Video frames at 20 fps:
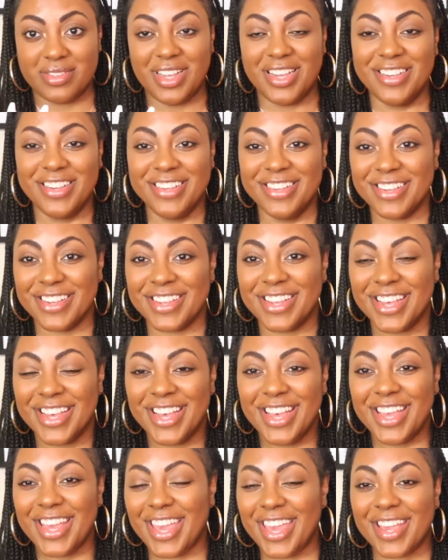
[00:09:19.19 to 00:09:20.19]

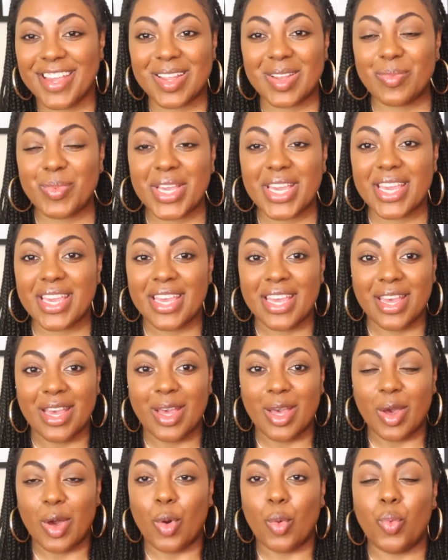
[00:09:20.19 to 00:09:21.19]
It could be
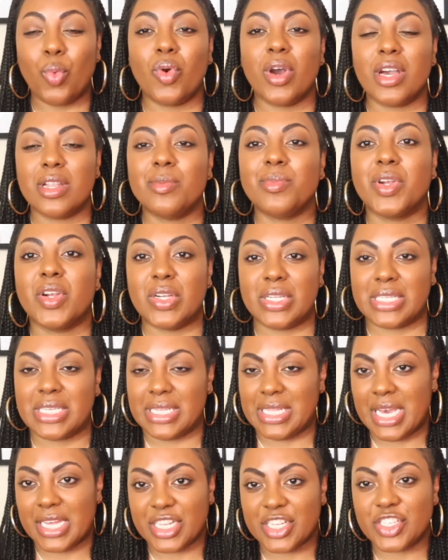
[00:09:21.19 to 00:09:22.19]
one person
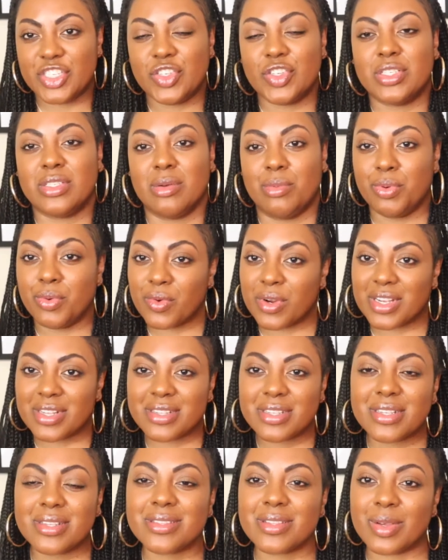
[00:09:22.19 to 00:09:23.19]
that is your support
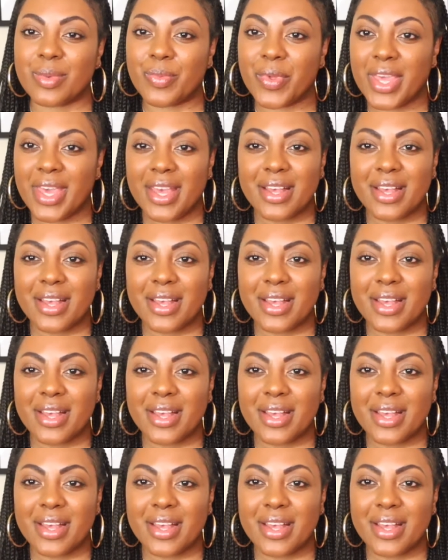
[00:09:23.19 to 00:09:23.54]
system.